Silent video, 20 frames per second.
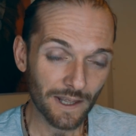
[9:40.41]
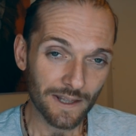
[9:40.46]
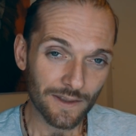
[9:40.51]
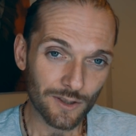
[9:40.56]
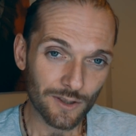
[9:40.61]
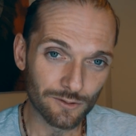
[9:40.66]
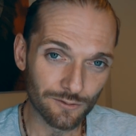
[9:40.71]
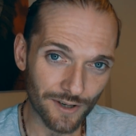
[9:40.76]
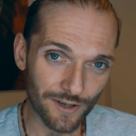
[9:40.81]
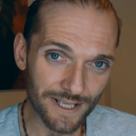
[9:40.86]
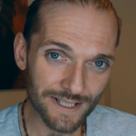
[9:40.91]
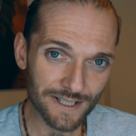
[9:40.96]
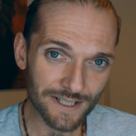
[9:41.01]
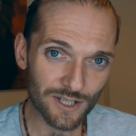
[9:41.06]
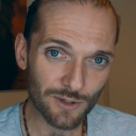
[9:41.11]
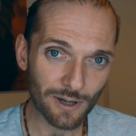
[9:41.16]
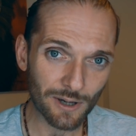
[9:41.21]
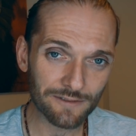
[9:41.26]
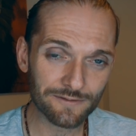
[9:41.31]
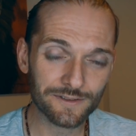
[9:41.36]
The reason
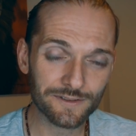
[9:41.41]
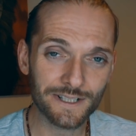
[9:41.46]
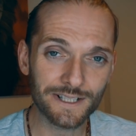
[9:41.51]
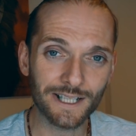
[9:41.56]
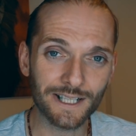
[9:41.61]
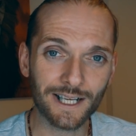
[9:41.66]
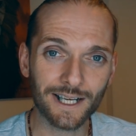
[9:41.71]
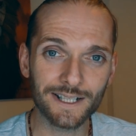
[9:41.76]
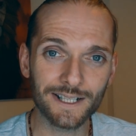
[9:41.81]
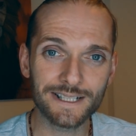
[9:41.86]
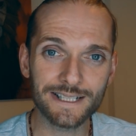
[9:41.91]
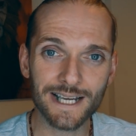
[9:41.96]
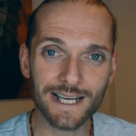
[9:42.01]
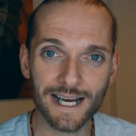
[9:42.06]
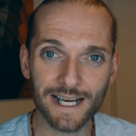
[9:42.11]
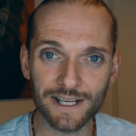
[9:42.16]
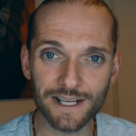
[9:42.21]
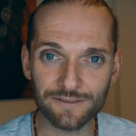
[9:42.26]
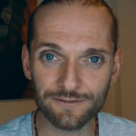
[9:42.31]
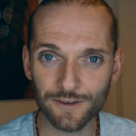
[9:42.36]
you have to eat a clean
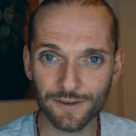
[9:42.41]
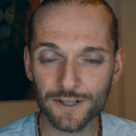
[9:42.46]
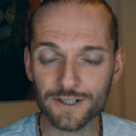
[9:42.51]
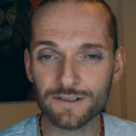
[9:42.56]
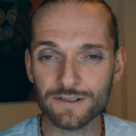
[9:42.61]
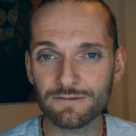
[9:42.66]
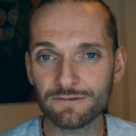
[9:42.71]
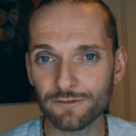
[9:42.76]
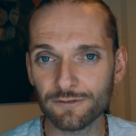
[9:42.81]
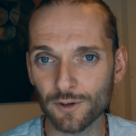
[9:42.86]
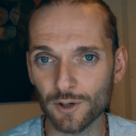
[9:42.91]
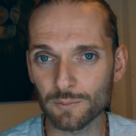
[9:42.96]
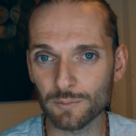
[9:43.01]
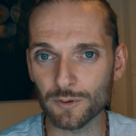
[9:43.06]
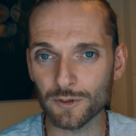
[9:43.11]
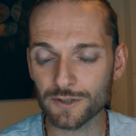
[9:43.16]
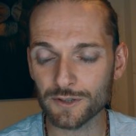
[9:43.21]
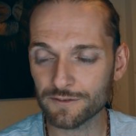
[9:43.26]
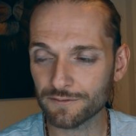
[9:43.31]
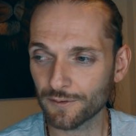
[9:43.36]
diet, first and
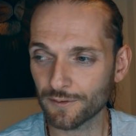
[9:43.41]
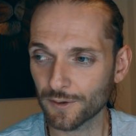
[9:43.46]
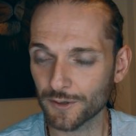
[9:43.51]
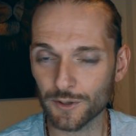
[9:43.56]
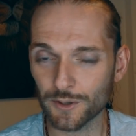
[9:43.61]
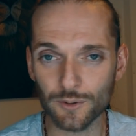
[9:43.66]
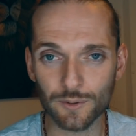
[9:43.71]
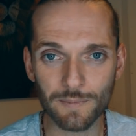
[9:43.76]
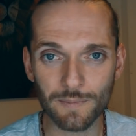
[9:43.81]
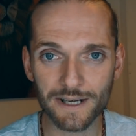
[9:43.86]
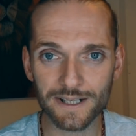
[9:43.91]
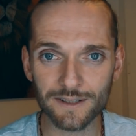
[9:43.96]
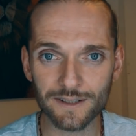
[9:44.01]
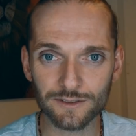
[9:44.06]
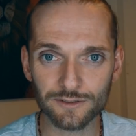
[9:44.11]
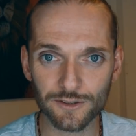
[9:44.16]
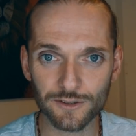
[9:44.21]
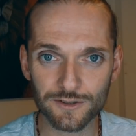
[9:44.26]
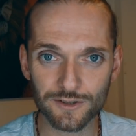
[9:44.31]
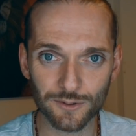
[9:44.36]
foremost for young men
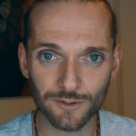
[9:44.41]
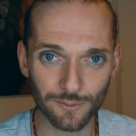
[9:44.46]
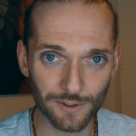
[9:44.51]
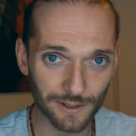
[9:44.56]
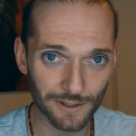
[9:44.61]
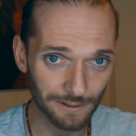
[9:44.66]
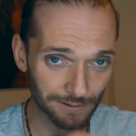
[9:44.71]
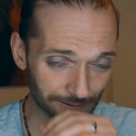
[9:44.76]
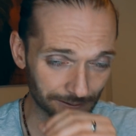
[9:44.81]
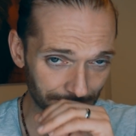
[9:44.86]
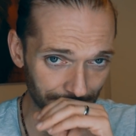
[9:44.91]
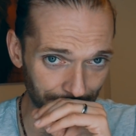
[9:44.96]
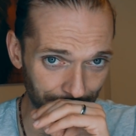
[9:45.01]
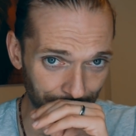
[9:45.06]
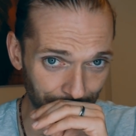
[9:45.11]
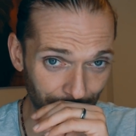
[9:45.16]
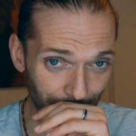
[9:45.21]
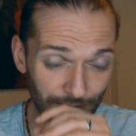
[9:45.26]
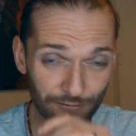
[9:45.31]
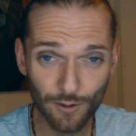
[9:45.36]
across the world,
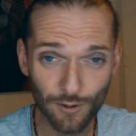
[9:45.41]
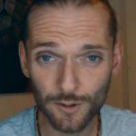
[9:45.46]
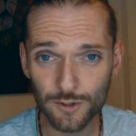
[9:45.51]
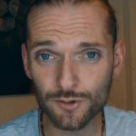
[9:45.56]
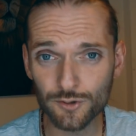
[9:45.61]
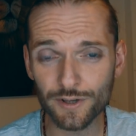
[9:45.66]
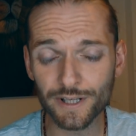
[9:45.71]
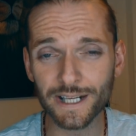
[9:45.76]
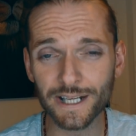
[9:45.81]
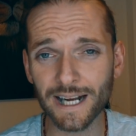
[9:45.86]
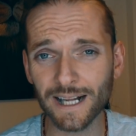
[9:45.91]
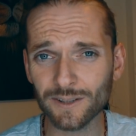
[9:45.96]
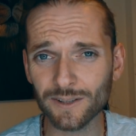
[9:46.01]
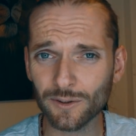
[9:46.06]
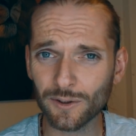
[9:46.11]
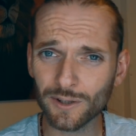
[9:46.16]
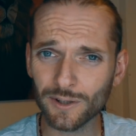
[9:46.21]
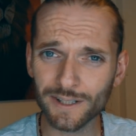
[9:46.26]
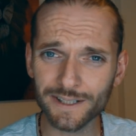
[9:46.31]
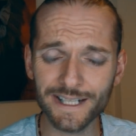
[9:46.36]
if you're drinking
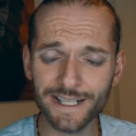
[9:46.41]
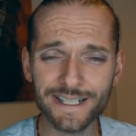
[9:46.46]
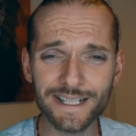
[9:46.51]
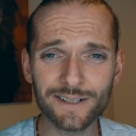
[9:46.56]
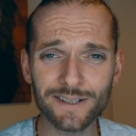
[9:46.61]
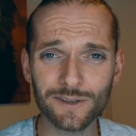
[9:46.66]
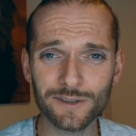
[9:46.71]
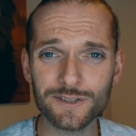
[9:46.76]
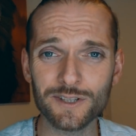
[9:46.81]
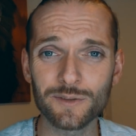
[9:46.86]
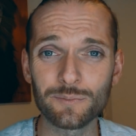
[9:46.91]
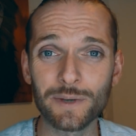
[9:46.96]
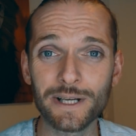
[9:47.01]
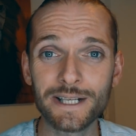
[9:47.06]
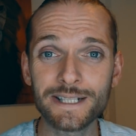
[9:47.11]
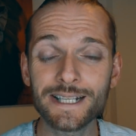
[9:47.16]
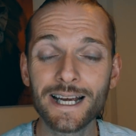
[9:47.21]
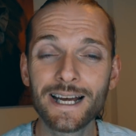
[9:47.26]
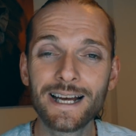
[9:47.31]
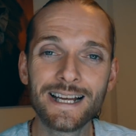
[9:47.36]
alcohol and eating lots of
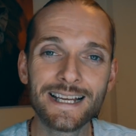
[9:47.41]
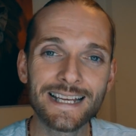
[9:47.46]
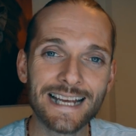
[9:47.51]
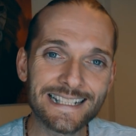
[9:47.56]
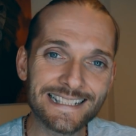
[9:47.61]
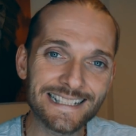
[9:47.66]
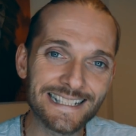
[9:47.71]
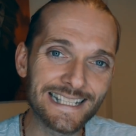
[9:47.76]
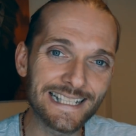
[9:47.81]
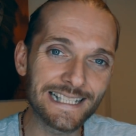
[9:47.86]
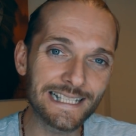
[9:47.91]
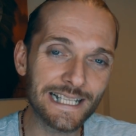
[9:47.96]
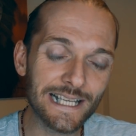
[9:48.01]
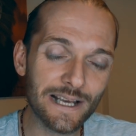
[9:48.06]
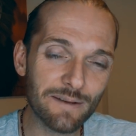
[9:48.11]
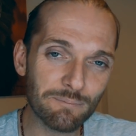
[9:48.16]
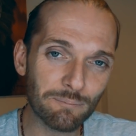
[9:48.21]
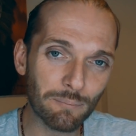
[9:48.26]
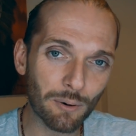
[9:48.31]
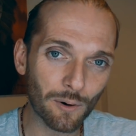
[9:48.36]
meat, it's nearly
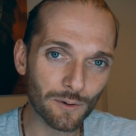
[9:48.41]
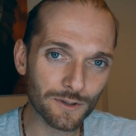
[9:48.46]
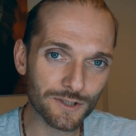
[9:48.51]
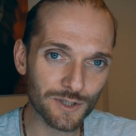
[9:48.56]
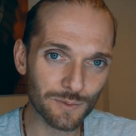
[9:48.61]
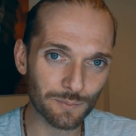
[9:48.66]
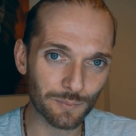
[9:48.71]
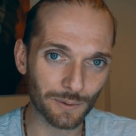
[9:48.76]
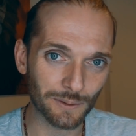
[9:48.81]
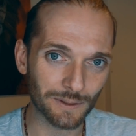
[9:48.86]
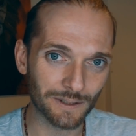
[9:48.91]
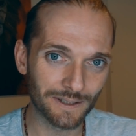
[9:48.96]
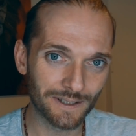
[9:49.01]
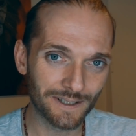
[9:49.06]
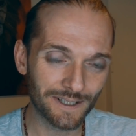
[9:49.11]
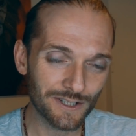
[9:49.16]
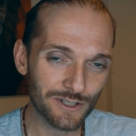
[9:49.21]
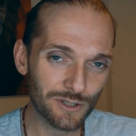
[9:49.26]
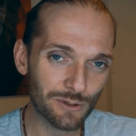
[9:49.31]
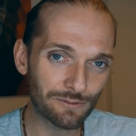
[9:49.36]
impossible
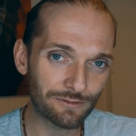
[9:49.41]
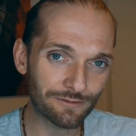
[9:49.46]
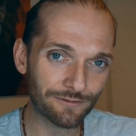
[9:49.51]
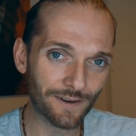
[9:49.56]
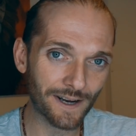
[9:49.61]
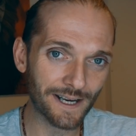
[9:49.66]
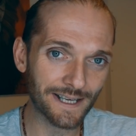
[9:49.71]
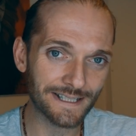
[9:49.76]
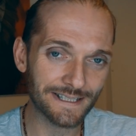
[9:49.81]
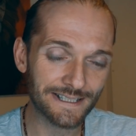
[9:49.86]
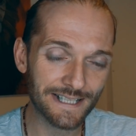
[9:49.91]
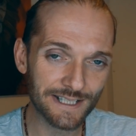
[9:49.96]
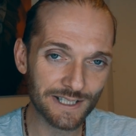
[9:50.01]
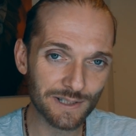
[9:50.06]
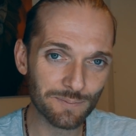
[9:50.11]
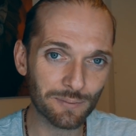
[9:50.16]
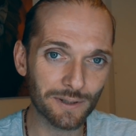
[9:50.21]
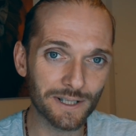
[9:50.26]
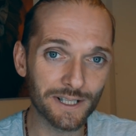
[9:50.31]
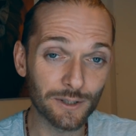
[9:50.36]
to find
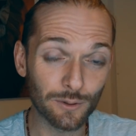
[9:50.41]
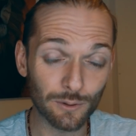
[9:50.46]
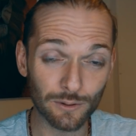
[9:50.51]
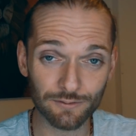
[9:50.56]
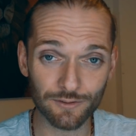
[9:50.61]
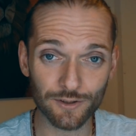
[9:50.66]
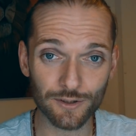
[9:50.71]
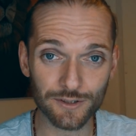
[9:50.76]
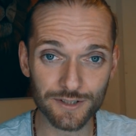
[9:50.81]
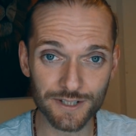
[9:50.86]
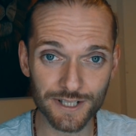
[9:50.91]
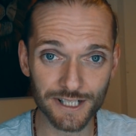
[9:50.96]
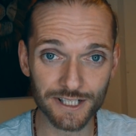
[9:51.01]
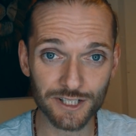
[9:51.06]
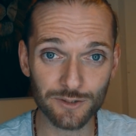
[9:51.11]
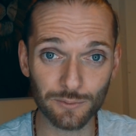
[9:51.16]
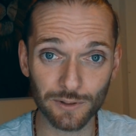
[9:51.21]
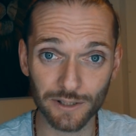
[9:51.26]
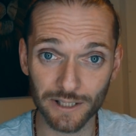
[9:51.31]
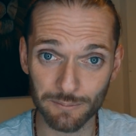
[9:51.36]
discipline over your
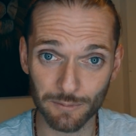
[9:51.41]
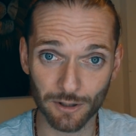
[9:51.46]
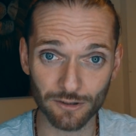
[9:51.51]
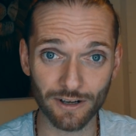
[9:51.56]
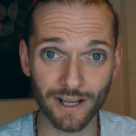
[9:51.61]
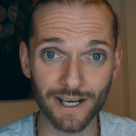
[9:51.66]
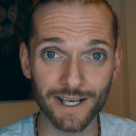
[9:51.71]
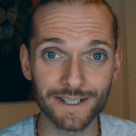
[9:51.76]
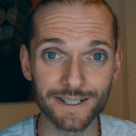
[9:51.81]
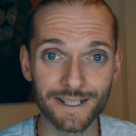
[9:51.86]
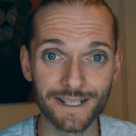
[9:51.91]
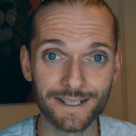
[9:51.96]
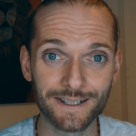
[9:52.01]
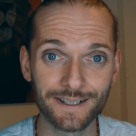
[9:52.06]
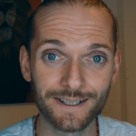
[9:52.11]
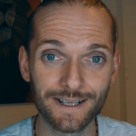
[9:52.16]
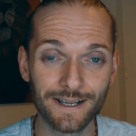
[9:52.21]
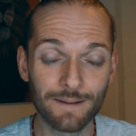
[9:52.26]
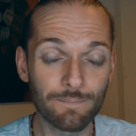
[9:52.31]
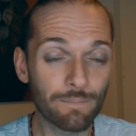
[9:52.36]
sexual immorality.
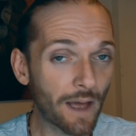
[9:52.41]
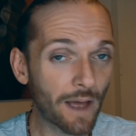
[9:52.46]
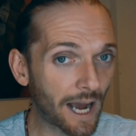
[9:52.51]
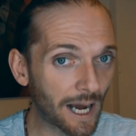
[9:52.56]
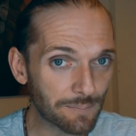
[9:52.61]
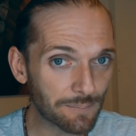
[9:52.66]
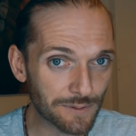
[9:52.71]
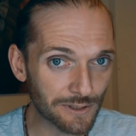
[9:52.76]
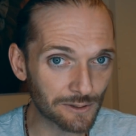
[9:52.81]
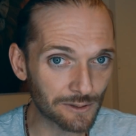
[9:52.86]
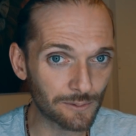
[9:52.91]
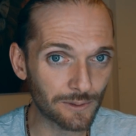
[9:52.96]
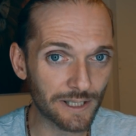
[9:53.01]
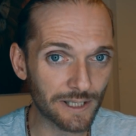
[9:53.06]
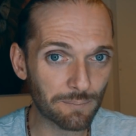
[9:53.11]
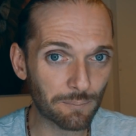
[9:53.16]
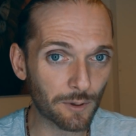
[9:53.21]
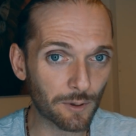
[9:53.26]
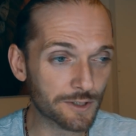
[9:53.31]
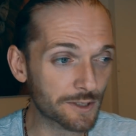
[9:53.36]
Absolutely
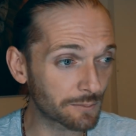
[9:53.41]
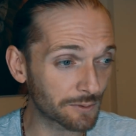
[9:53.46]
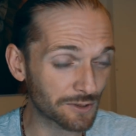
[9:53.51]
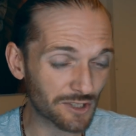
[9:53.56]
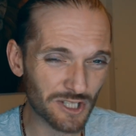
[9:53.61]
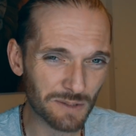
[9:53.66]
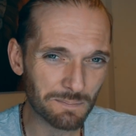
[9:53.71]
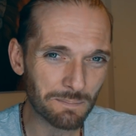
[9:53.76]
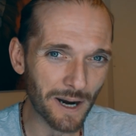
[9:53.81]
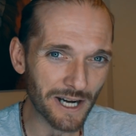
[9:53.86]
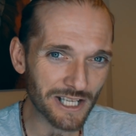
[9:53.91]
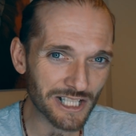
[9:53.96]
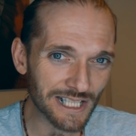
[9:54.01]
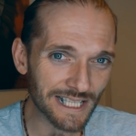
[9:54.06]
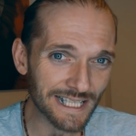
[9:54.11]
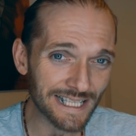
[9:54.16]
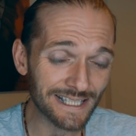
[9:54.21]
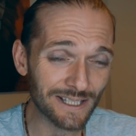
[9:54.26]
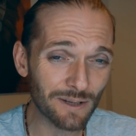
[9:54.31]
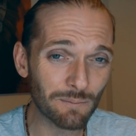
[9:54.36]
impossible,
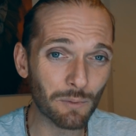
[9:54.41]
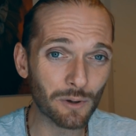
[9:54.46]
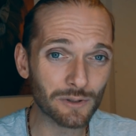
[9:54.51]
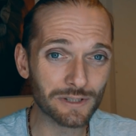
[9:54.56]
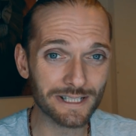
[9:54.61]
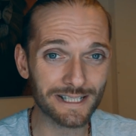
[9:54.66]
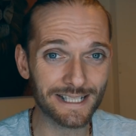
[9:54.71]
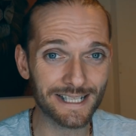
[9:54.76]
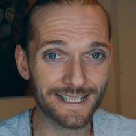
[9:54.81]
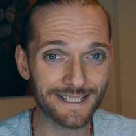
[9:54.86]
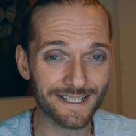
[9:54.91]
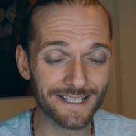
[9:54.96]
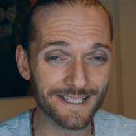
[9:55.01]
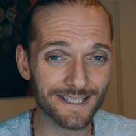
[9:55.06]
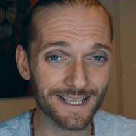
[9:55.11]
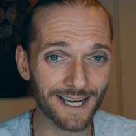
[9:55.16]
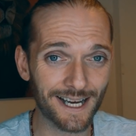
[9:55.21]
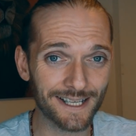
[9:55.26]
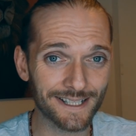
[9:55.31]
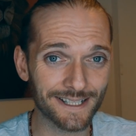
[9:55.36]
especially in the modern day
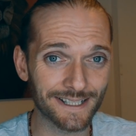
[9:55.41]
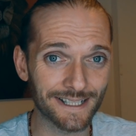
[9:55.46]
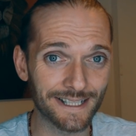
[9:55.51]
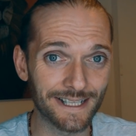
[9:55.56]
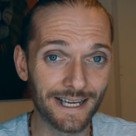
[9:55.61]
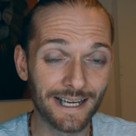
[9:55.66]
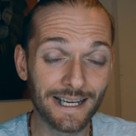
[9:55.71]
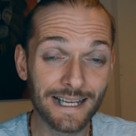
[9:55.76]
society.